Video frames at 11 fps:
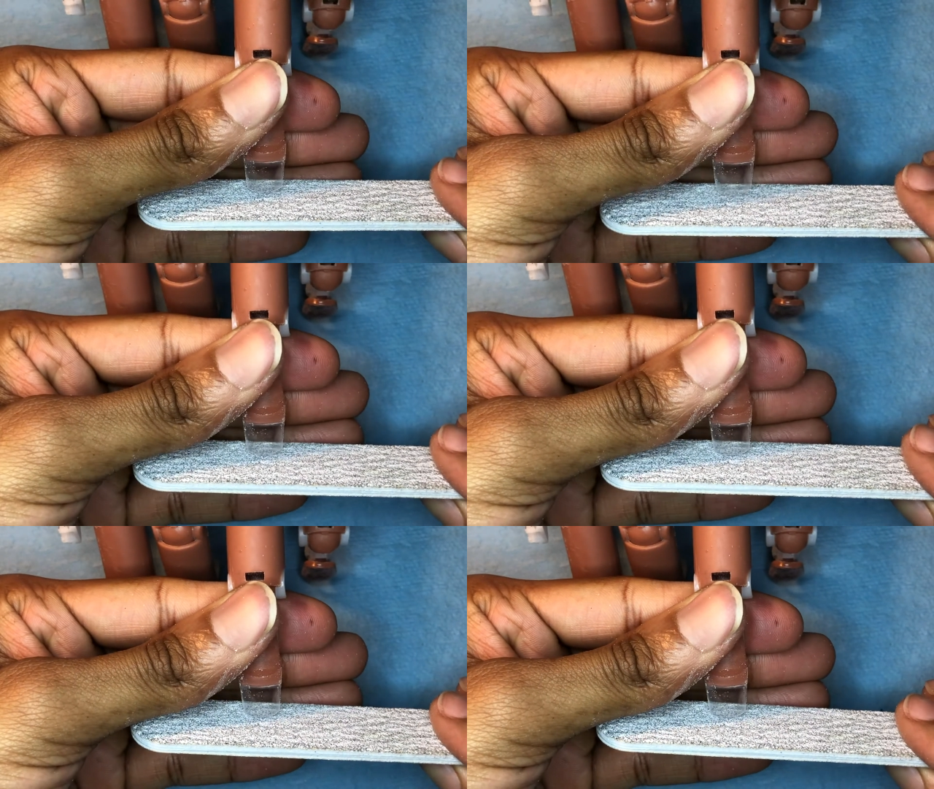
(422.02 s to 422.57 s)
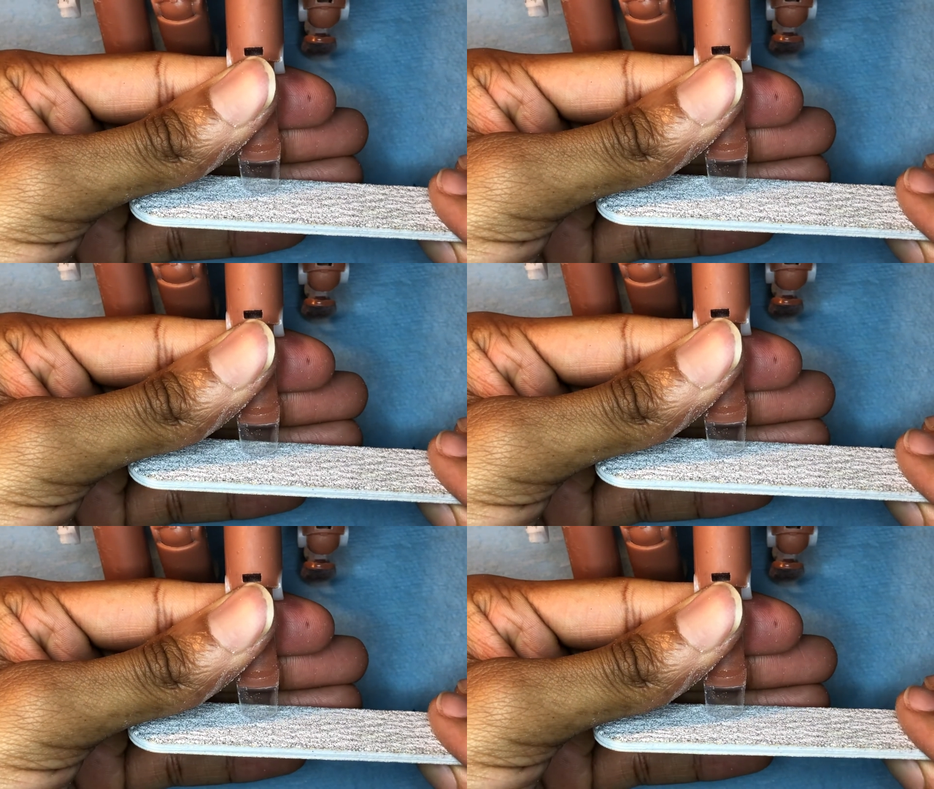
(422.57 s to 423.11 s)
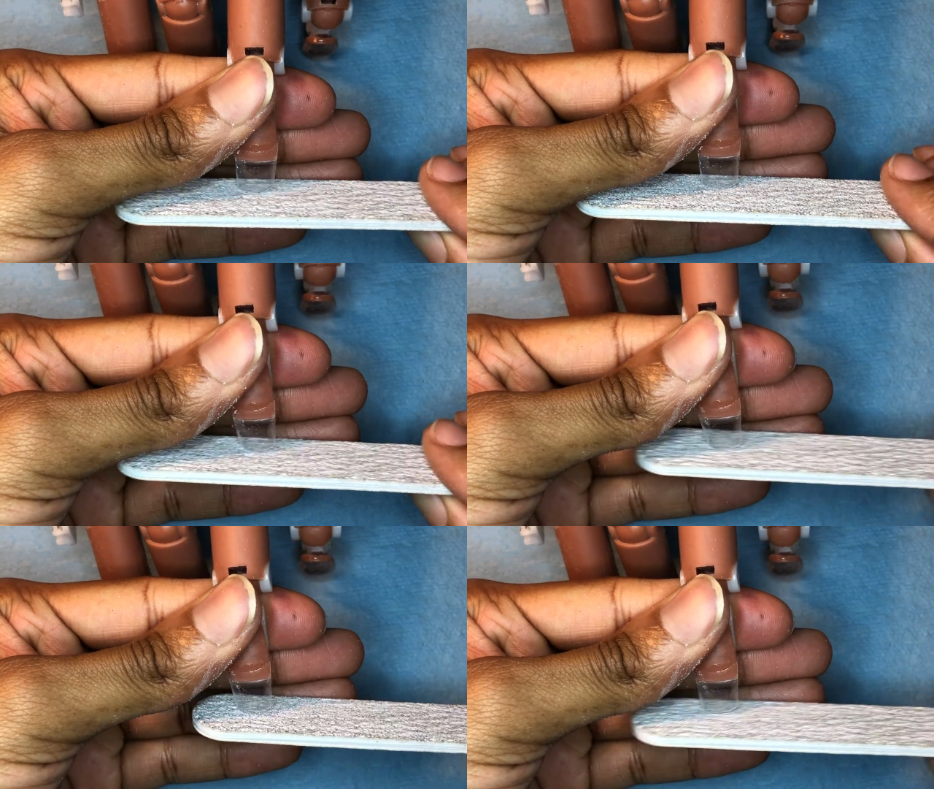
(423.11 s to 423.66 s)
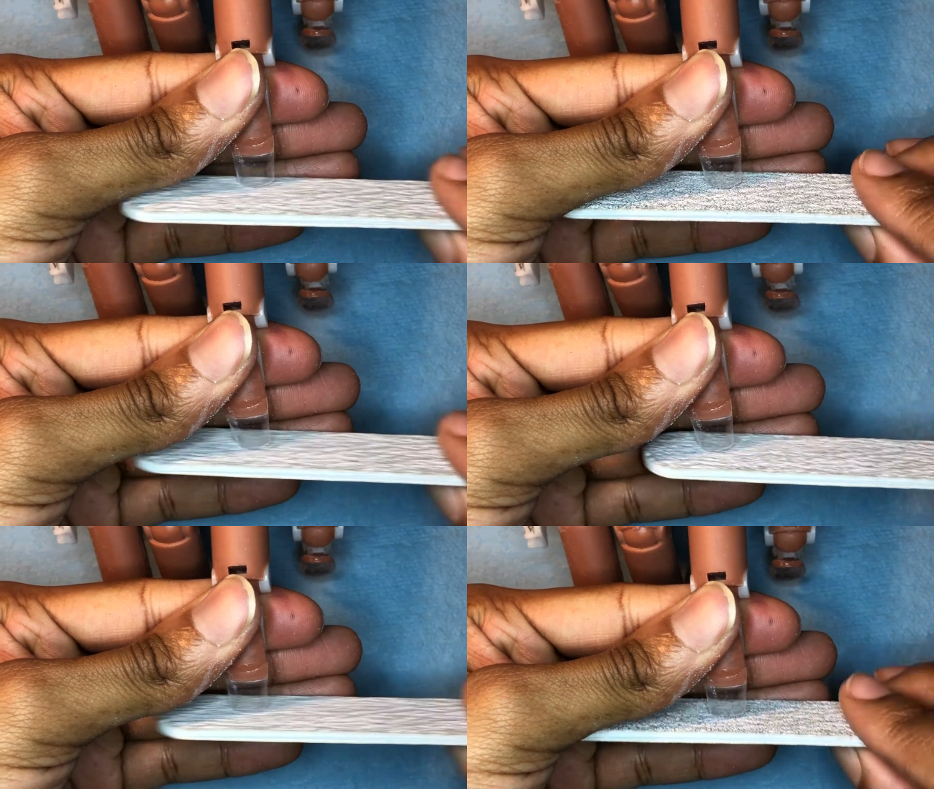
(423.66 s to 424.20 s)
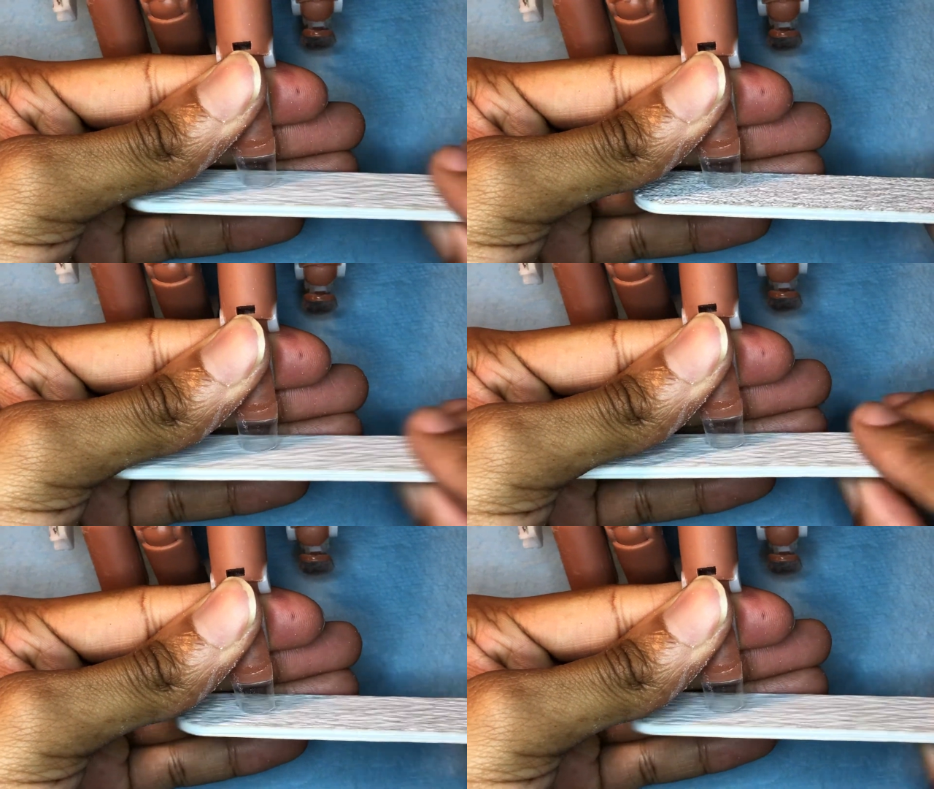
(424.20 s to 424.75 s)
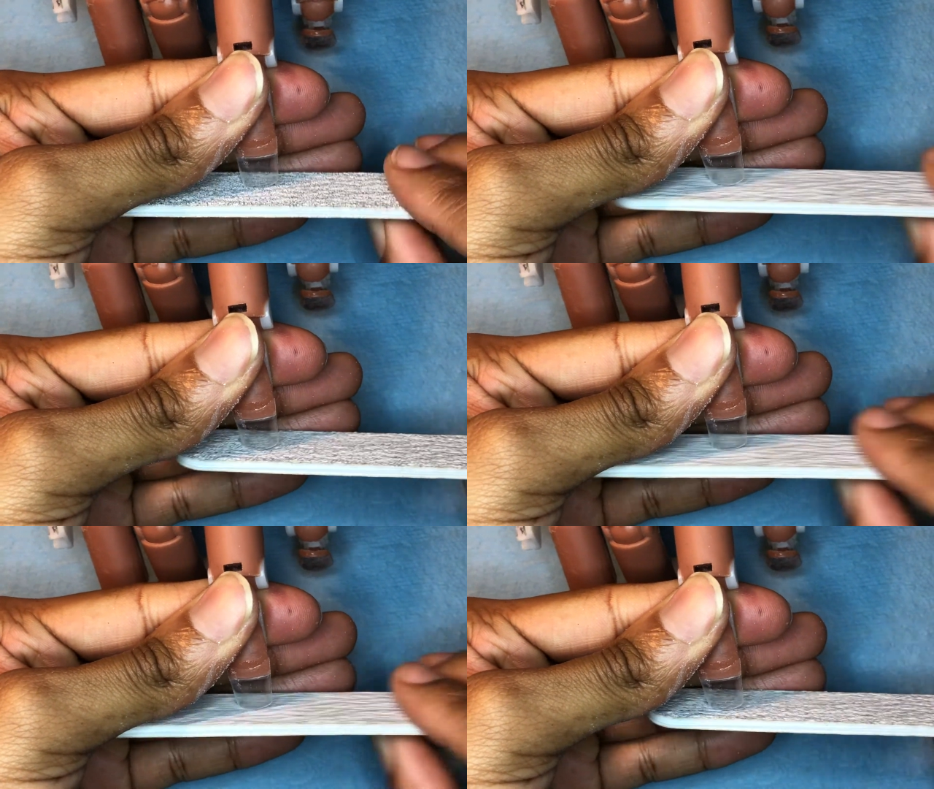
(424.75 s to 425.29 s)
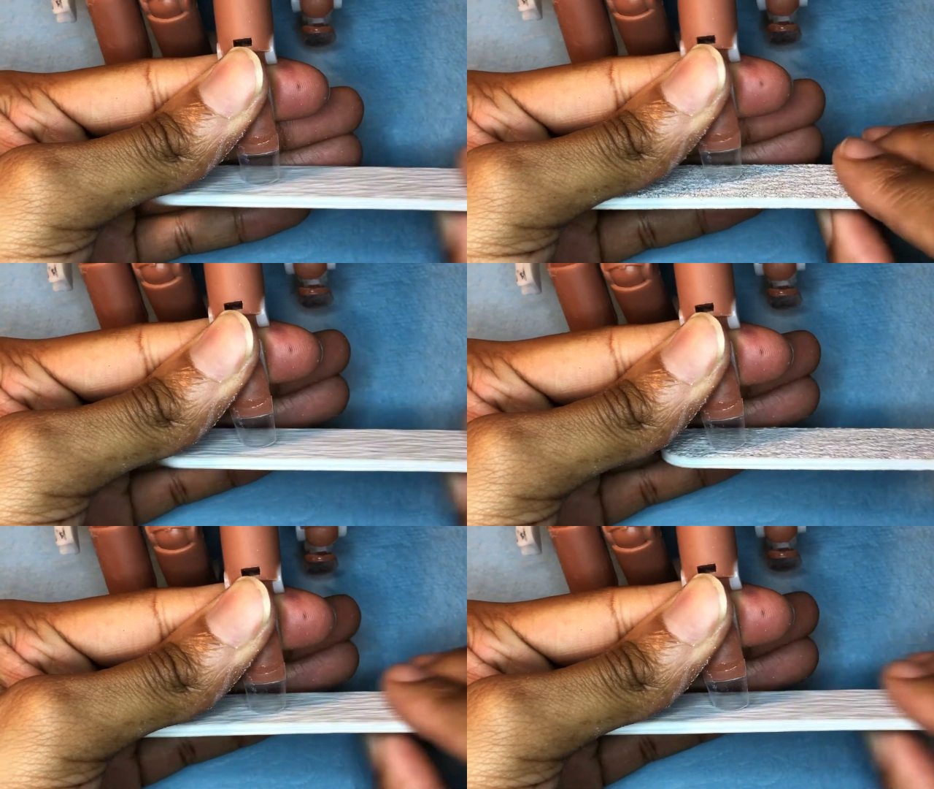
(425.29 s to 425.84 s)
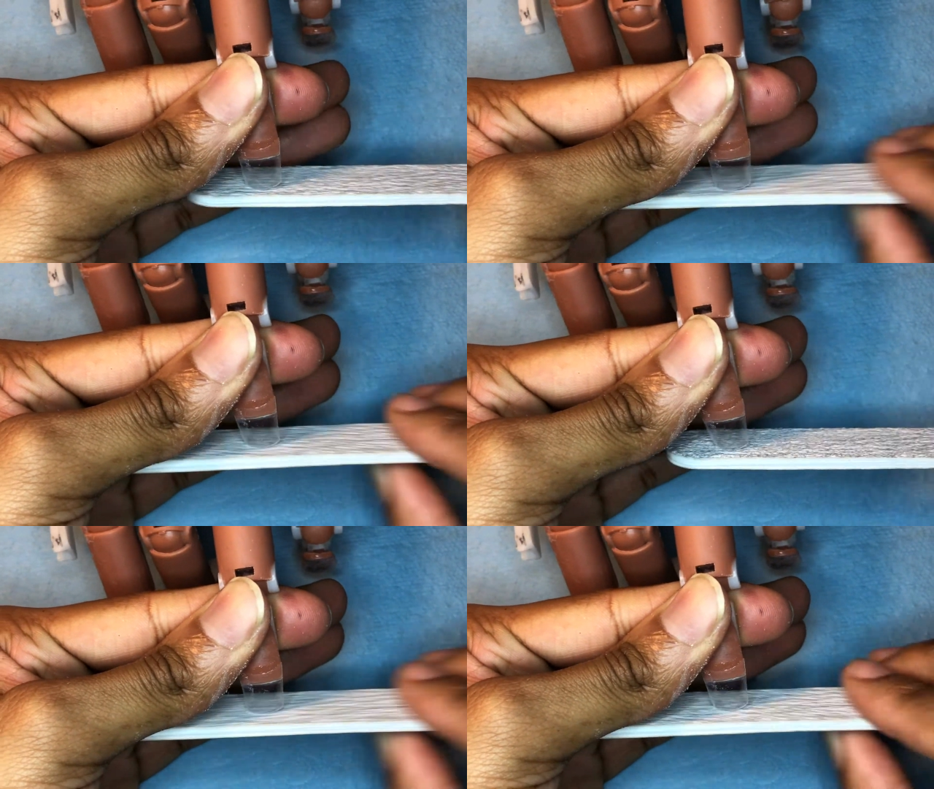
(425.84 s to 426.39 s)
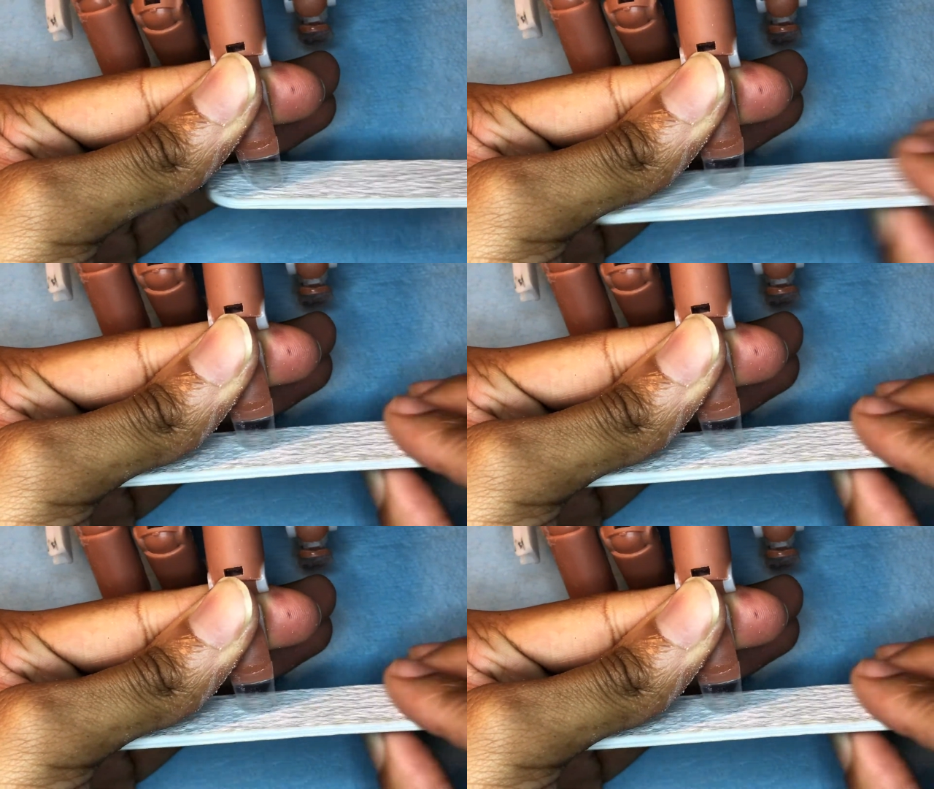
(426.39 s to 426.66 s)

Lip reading: No face is visible, so there are no lips to read.